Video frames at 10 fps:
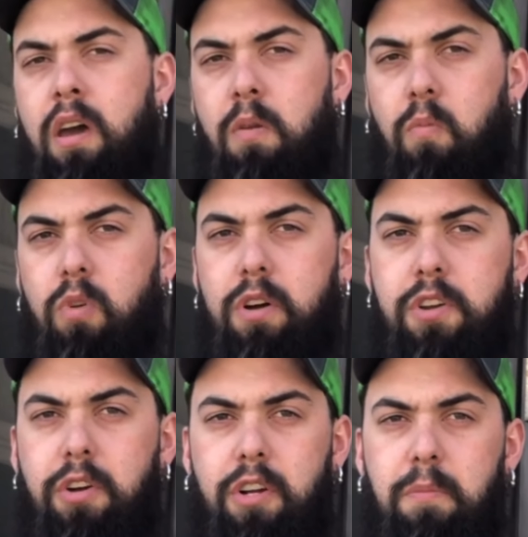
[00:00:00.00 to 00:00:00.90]
And one
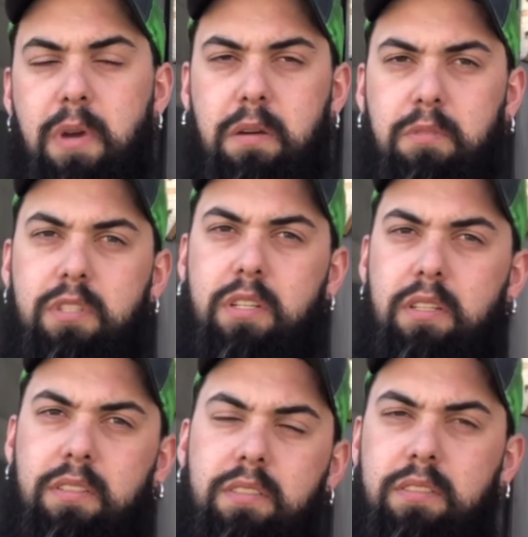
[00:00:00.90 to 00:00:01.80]
you're going to be able
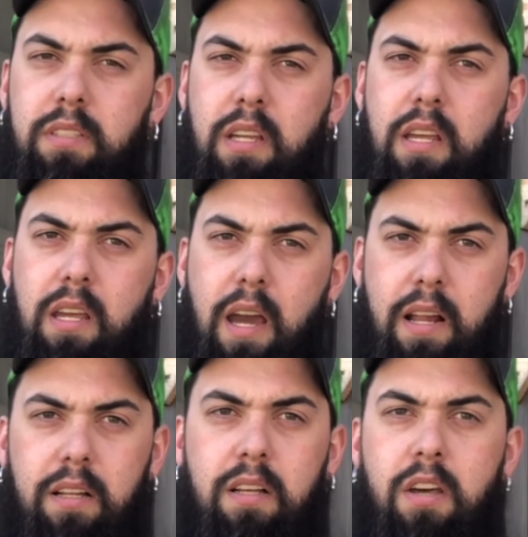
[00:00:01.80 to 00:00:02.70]
to
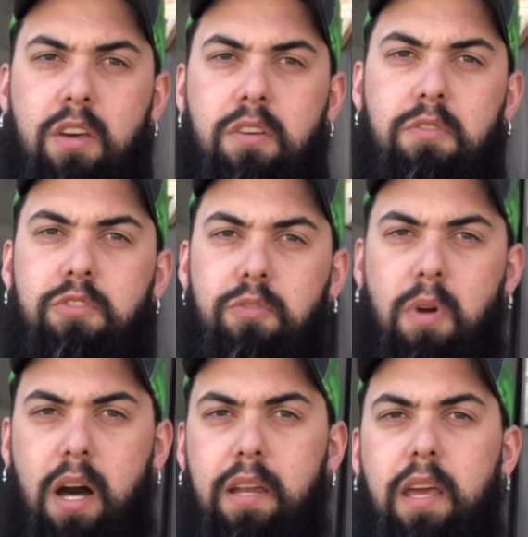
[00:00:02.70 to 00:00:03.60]
kind of use your
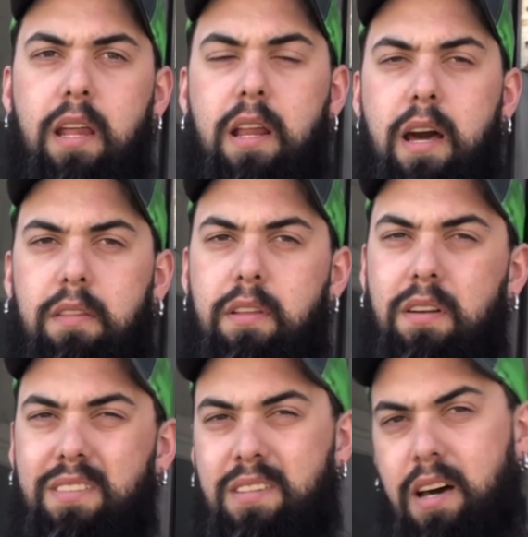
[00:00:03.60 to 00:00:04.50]
rod to get it out
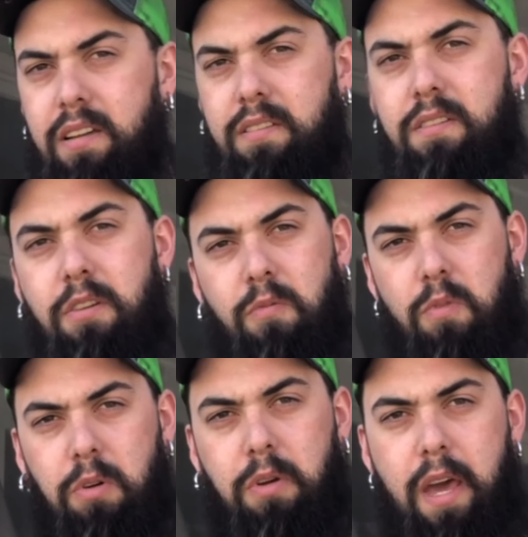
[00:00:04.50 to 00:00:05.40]
there. It's not, you can
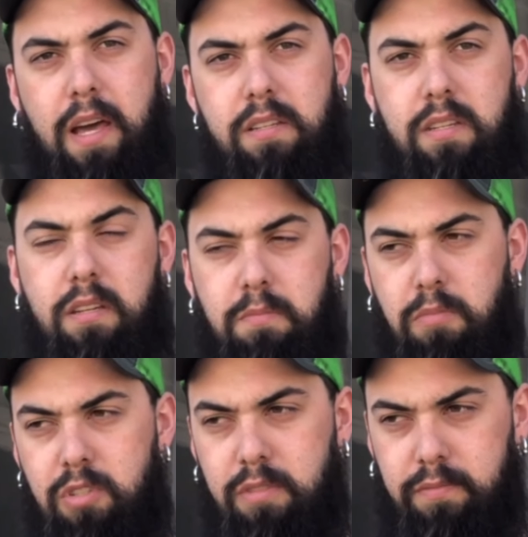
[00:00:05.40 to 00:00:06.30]
roll cast it,
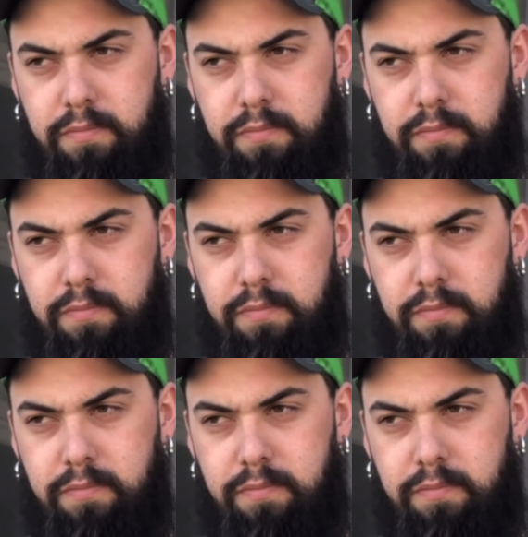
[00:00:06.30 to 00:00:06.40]
but